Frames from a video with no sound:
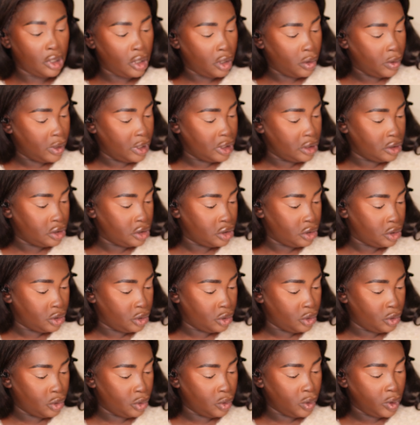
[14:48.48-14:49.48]
go
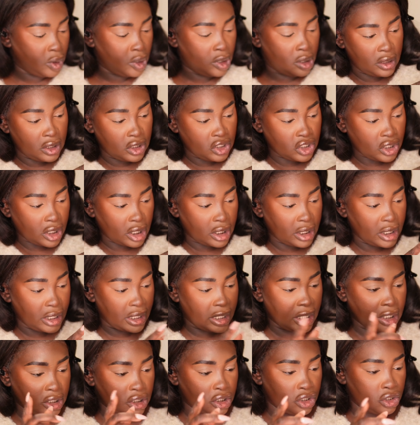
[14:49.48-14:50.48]
into this shade
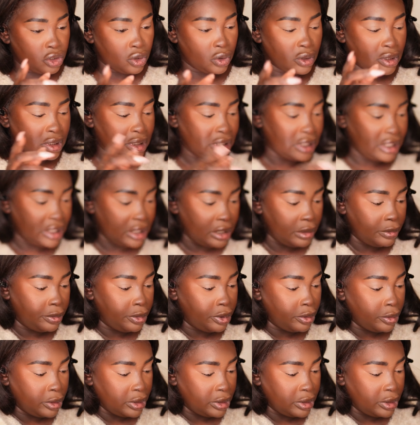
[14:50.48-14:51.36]
here. She's not deep.